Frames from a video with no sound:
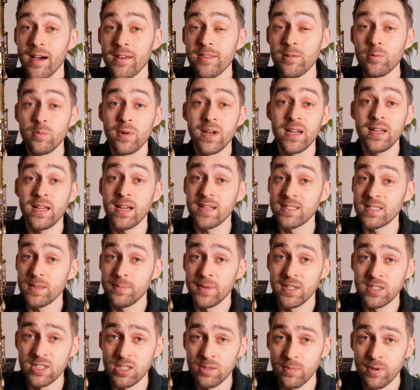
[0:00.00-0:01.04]
other way, as I
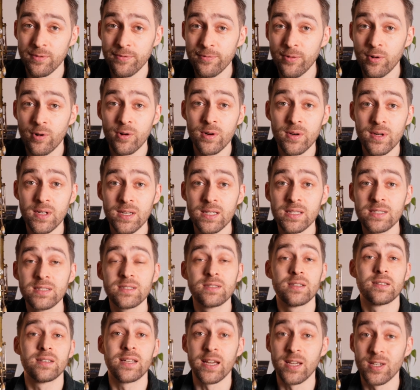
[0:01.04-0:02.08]
mentioned before, is
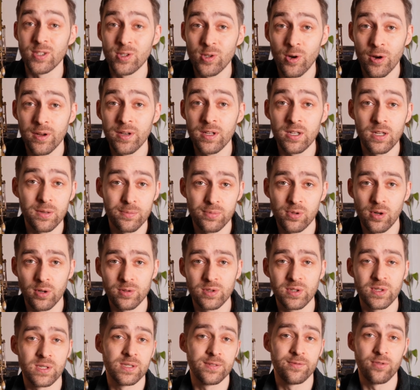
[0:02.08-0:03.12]
diatonic
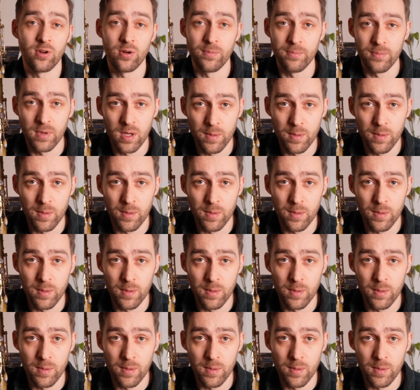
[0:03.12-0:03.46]
approaches from